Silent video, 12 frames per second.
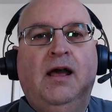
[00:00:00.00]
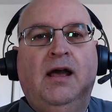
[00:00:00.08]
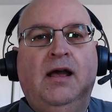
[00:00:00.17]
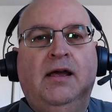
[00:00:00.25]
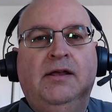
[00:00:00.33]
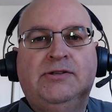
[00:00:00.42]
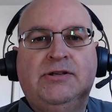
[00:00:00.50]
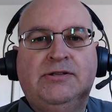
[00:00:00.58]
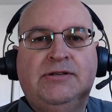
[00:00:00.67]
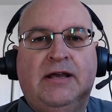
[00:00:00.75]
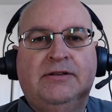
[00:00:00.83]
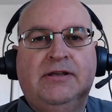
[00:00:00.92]
It's a
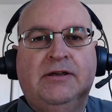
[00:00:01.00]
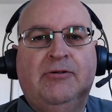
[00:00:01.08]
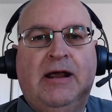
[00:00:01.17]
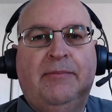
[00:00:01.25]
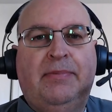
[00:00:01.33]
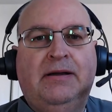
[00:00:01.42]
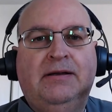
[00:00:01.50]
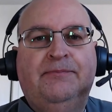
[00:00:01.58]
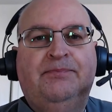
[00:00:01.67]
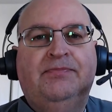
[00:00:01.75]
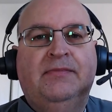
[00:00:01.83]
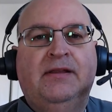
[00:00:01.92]
Saturday wrap.
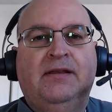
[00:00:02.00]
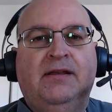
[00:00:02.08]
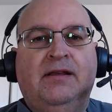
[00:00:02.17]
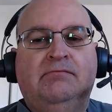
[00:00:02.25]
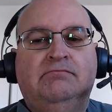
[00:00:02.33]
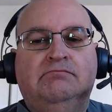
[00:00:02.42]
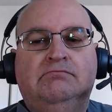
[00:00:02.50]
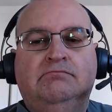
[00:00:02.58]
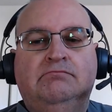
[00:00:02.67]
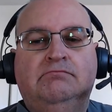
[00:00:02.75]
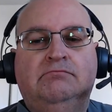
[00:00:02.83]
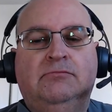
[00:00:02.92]

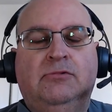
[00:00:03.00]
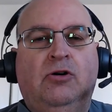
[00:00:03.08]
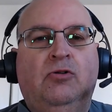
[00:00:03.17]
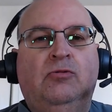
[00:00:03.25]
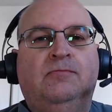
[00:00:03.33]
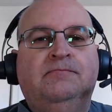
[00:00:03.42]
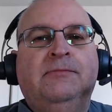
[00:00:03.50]
Oh.